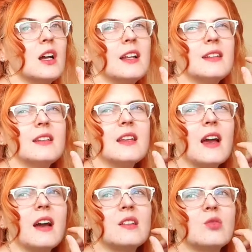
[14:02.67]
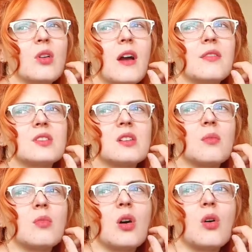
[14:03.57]
And yeah, I need to have
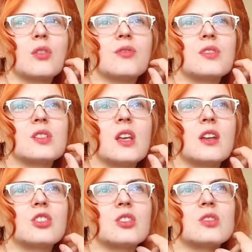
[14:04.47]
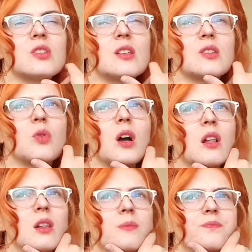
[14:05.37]
some conversations as
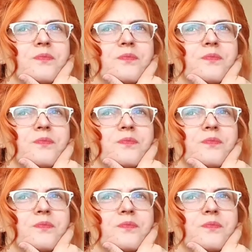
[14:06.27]
well